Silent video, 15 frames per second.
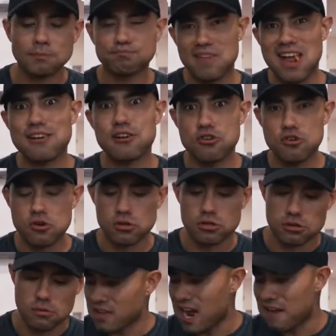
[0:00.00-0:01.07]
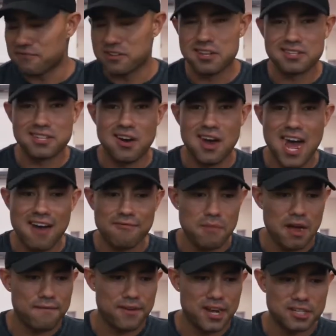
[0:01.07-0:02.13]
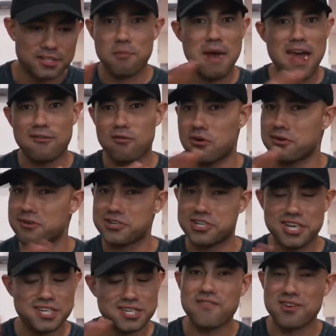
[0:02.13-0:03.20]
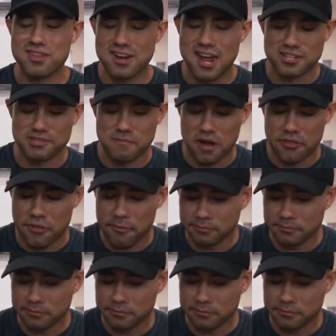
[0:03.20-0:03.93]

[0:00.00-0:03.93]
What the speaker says: And the noodles. After this, I'll have my fix for macaroni and cheese for the next month.